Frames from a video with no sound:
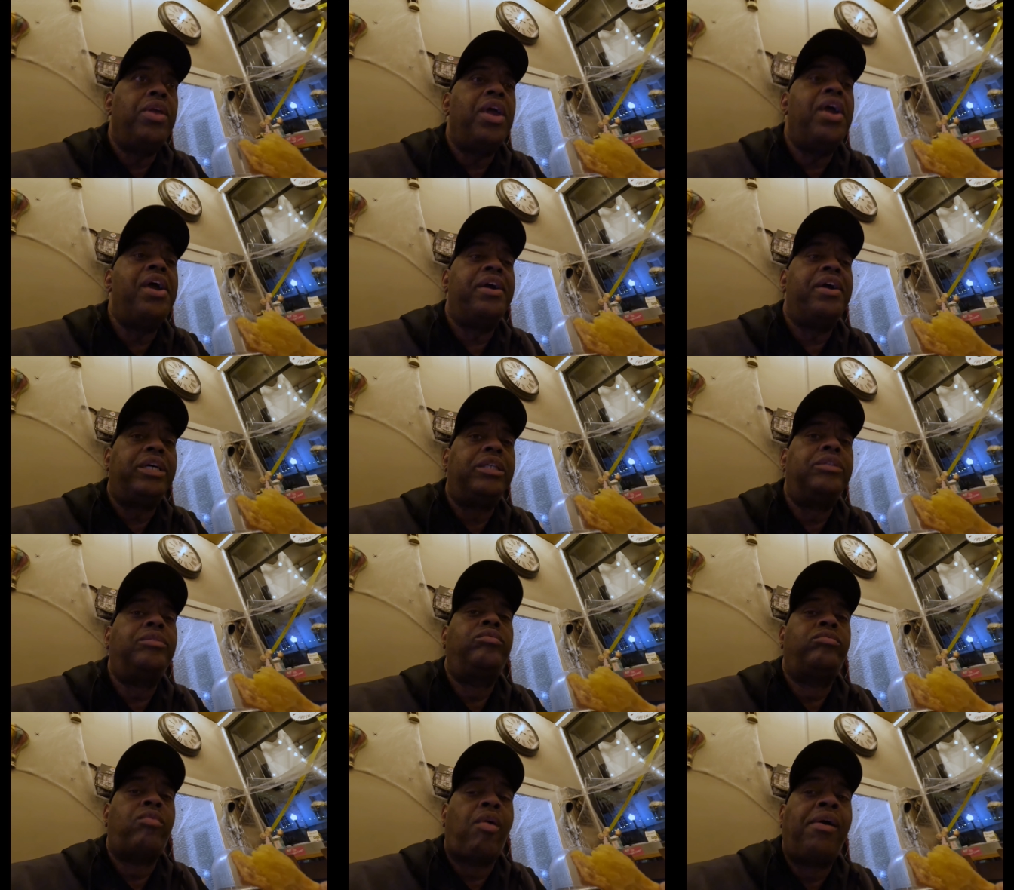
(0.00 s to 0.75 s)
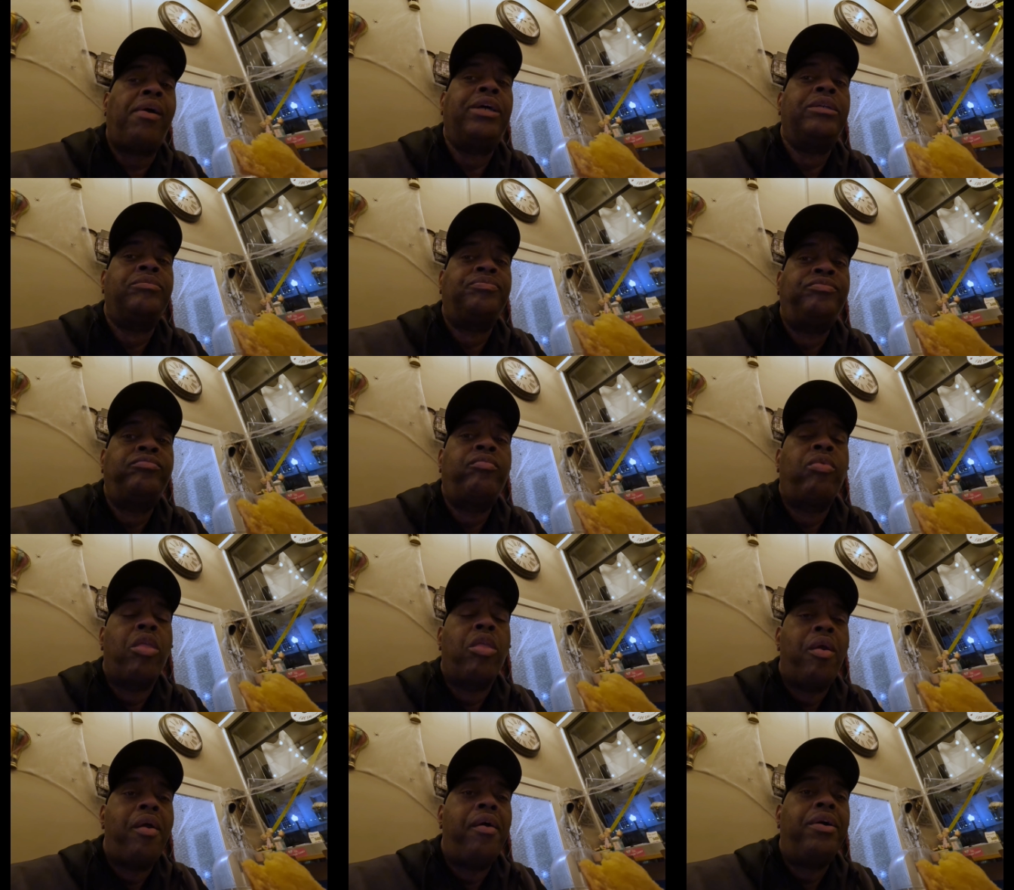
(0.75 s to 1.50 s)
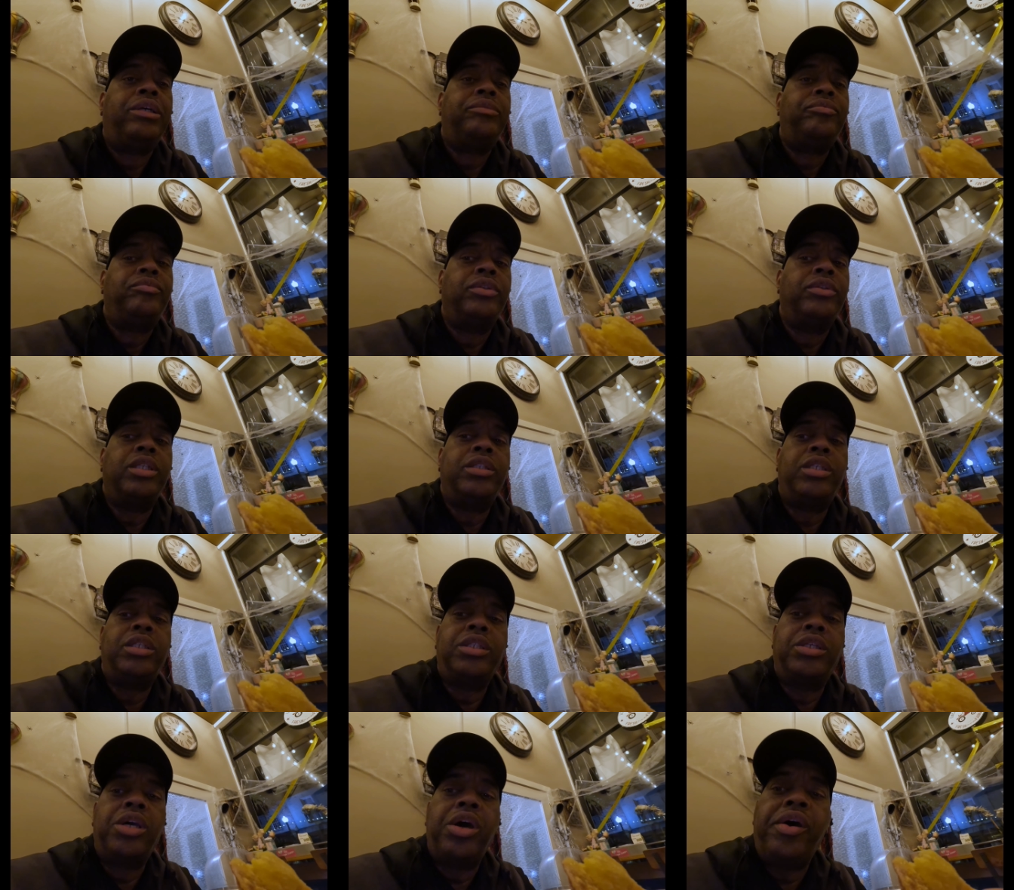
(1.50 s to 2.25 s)
Yeah.
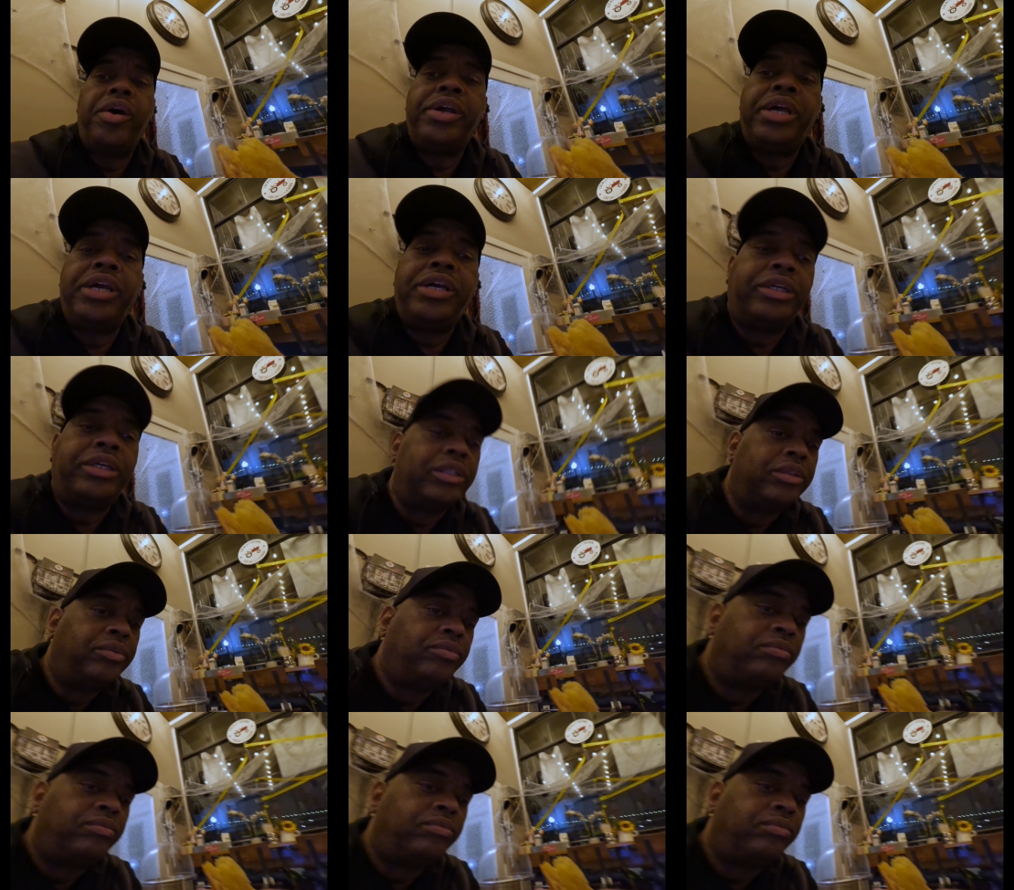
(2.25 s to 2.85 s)
This is good here.